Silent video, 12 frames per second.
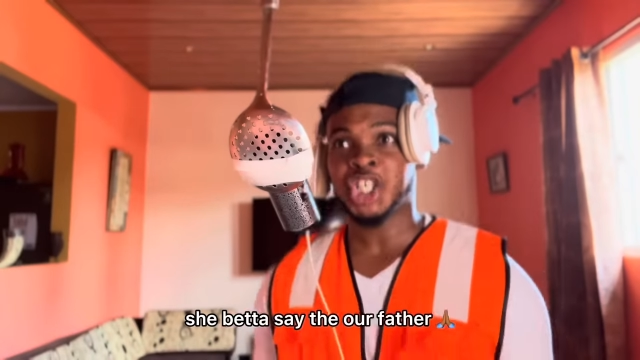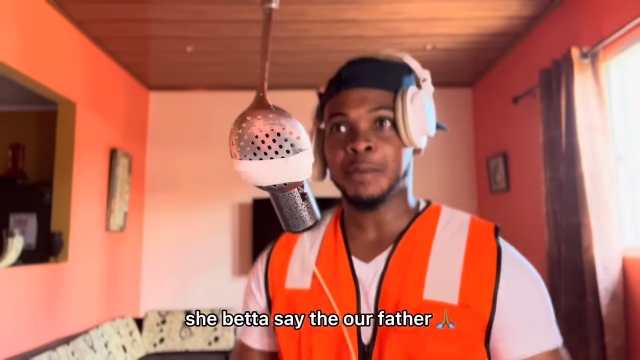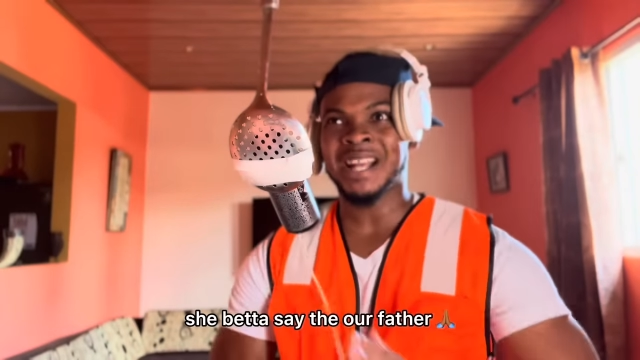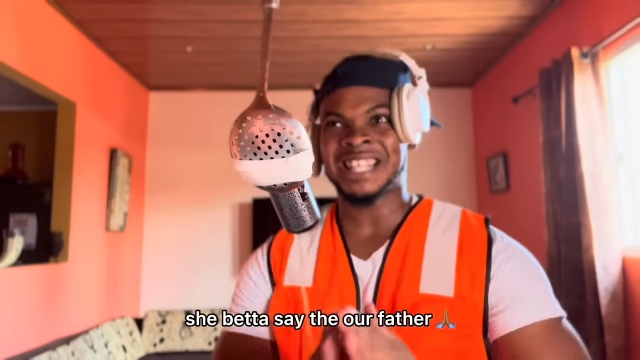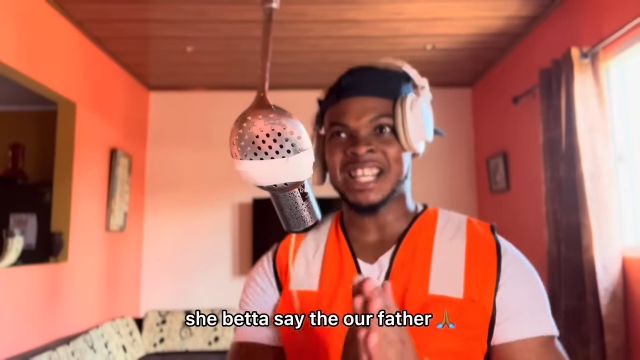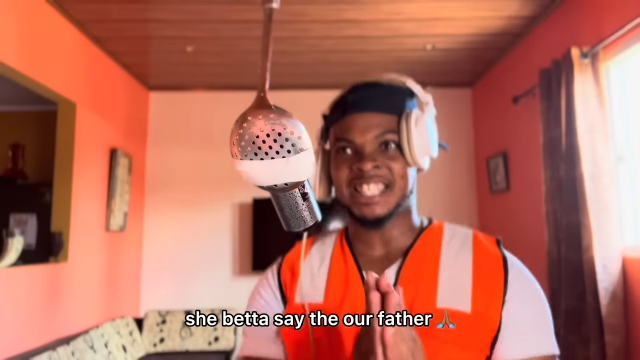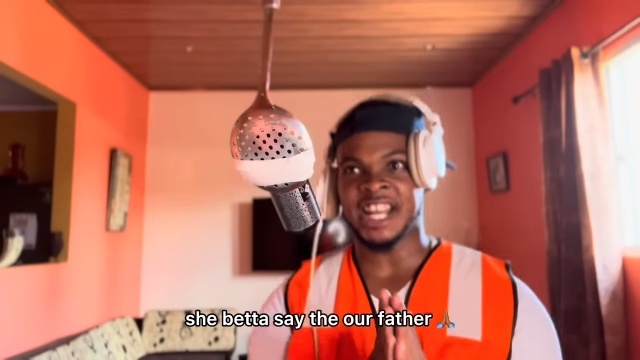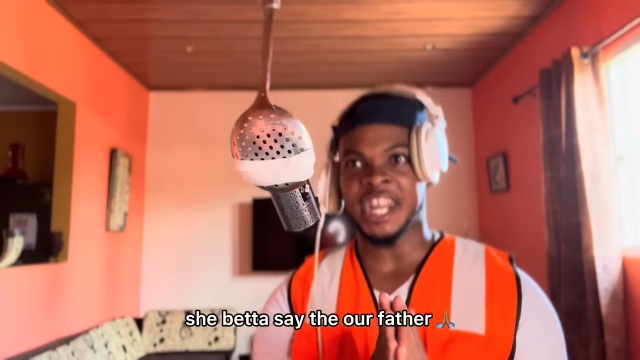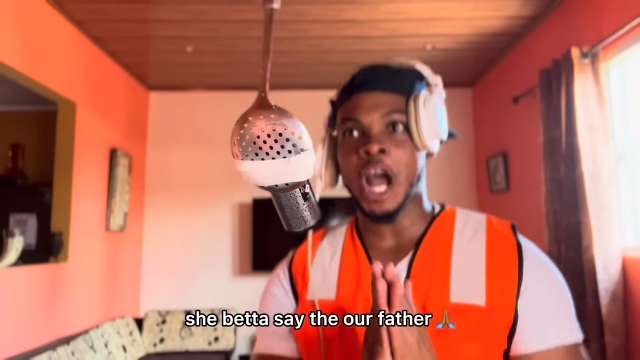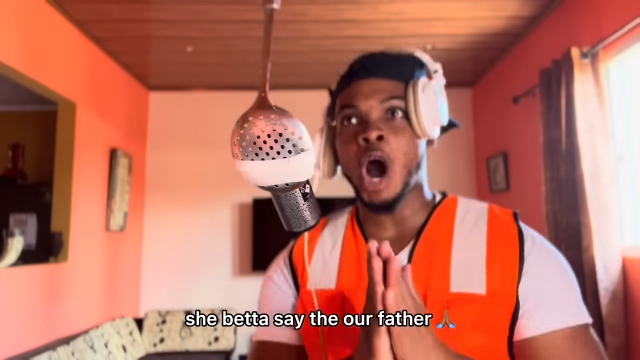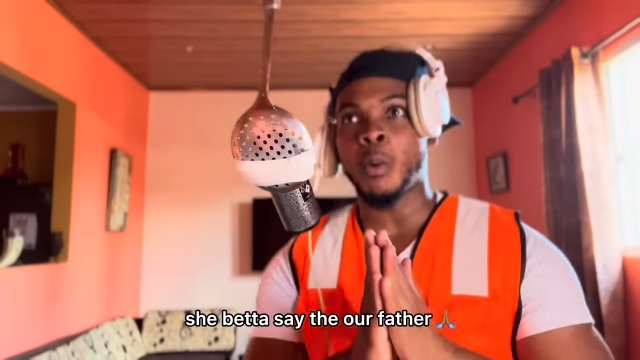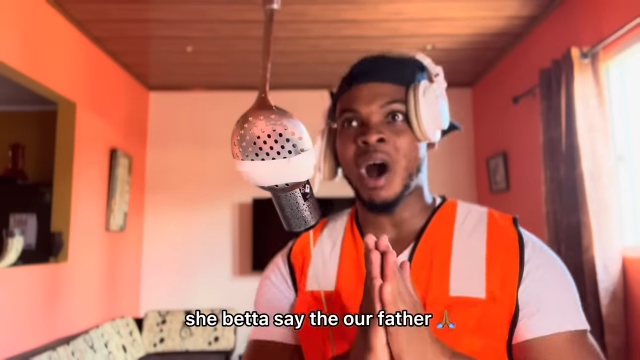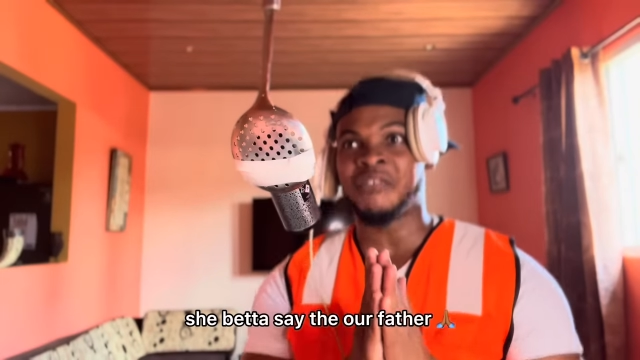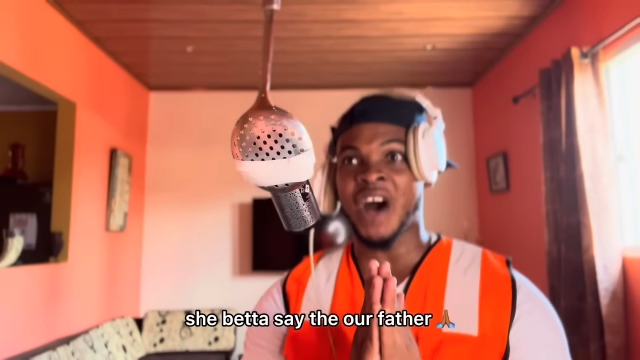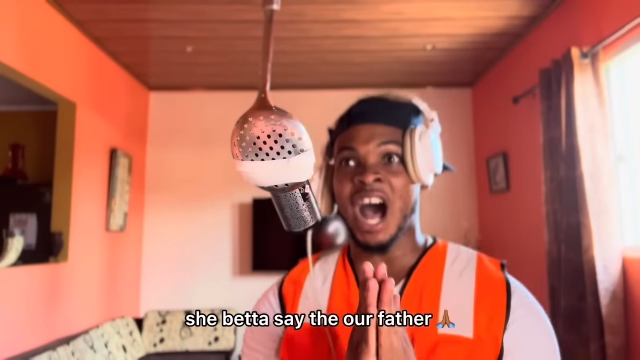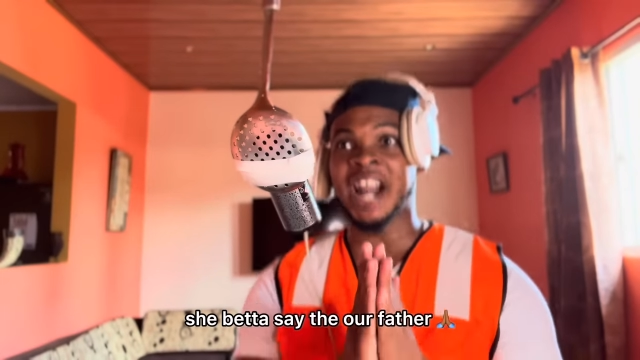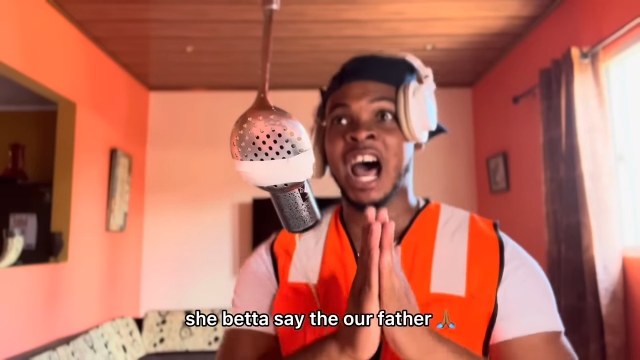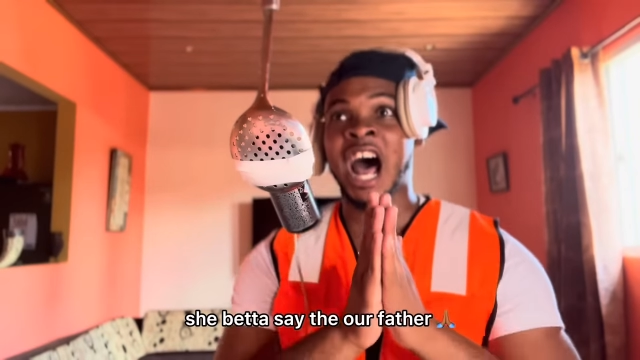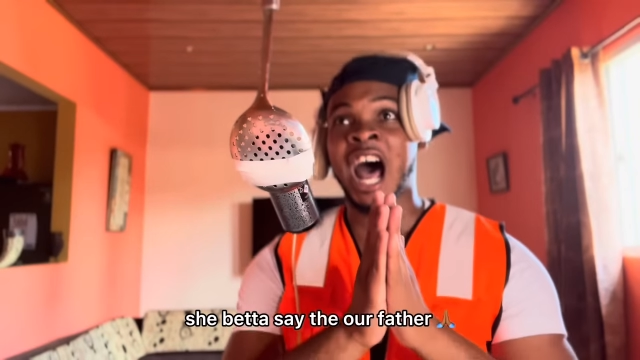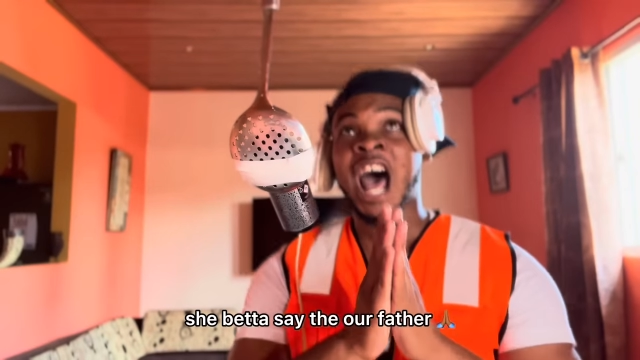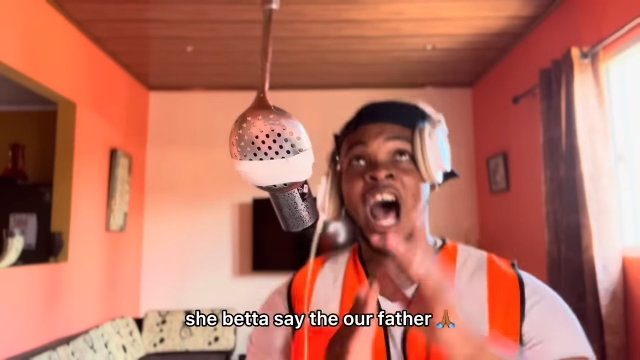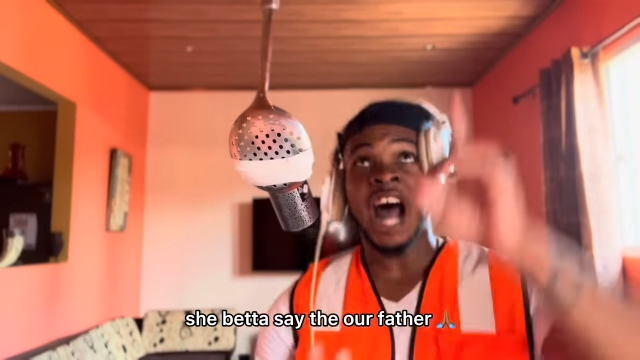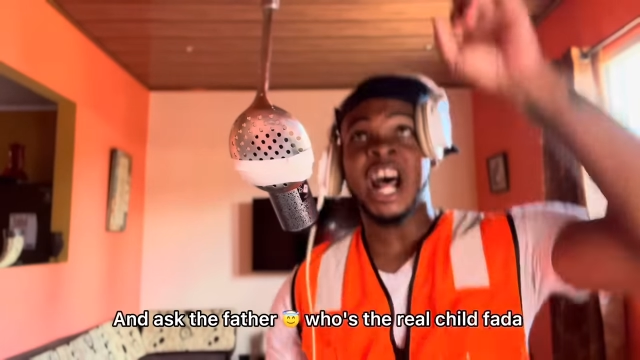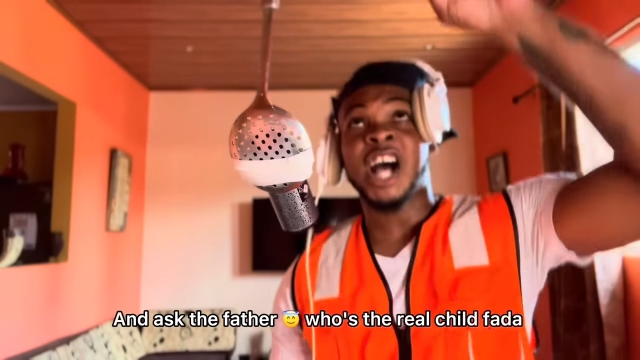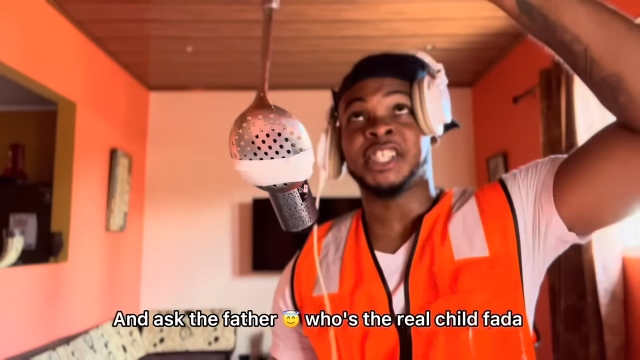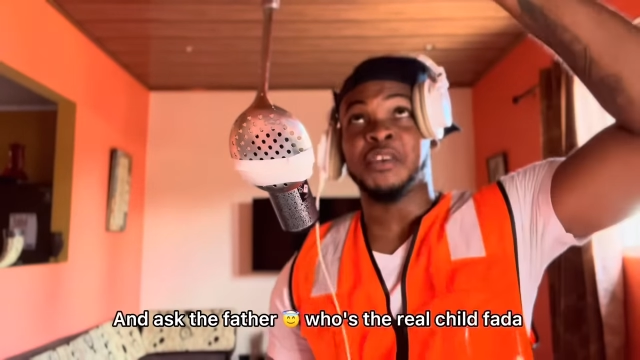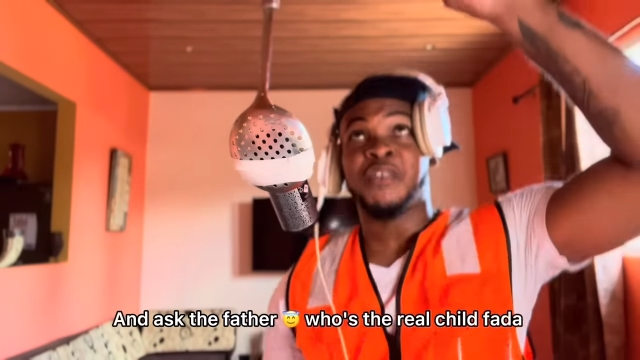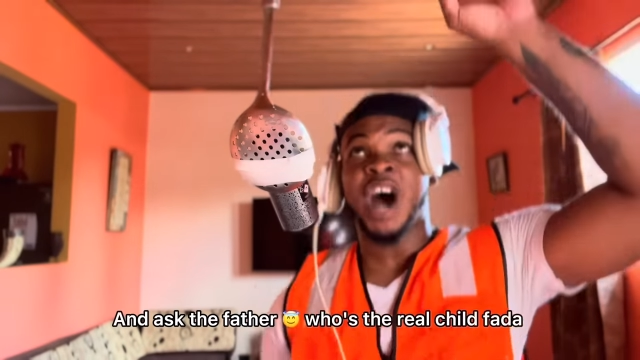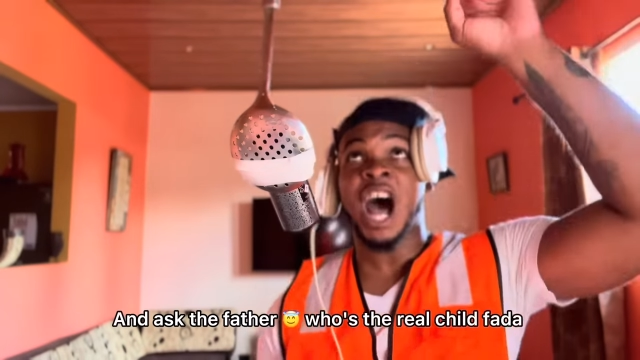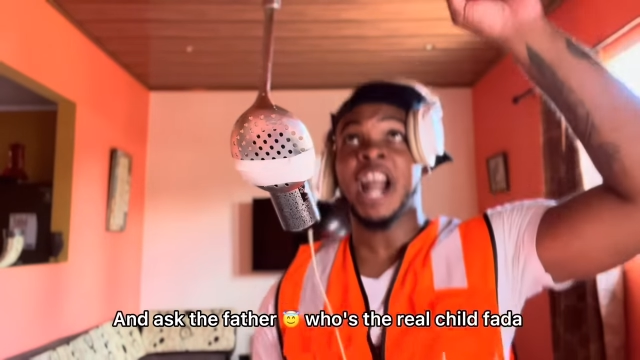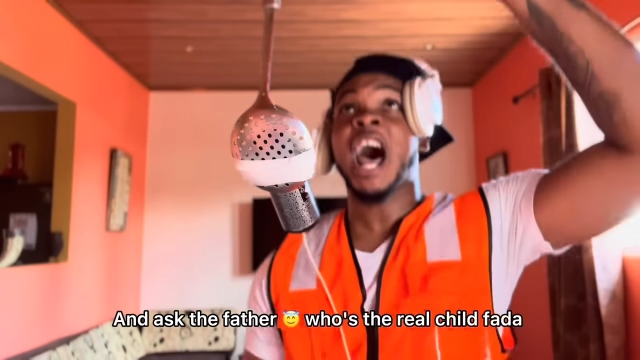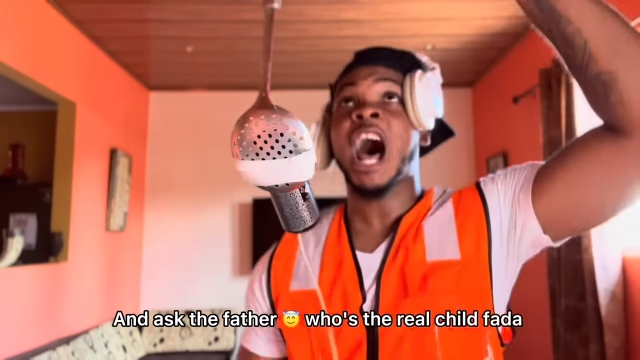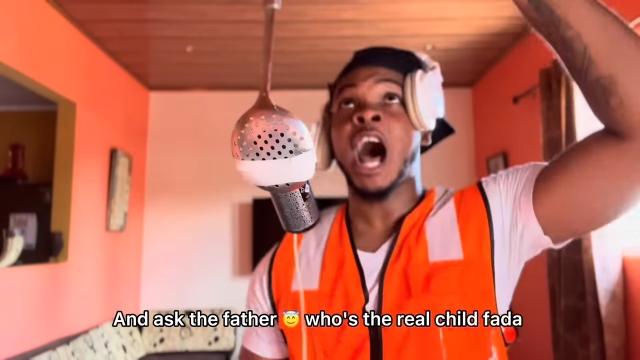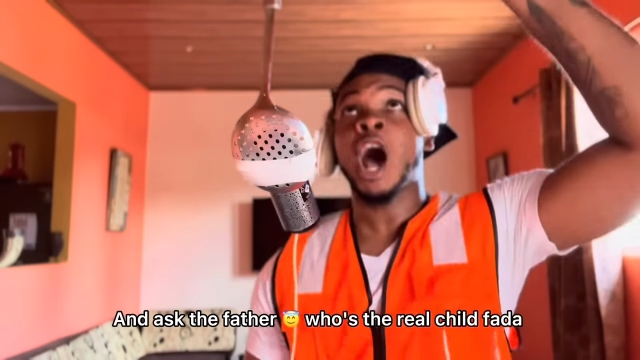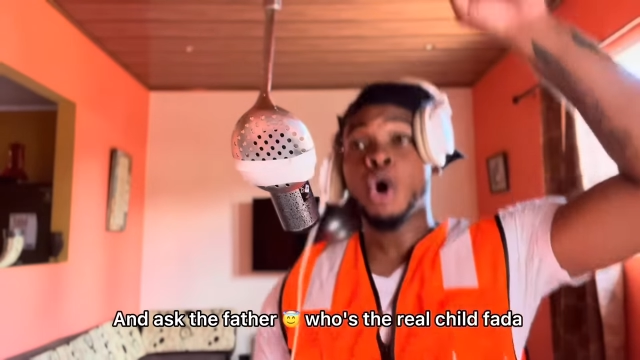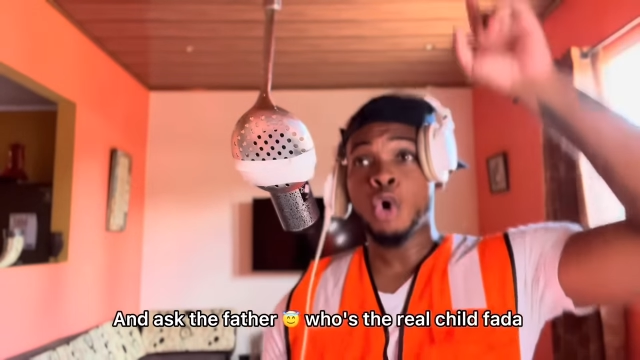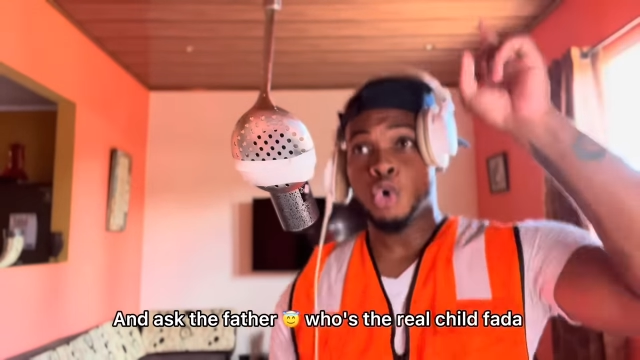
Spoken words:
She better say the our father and ask the father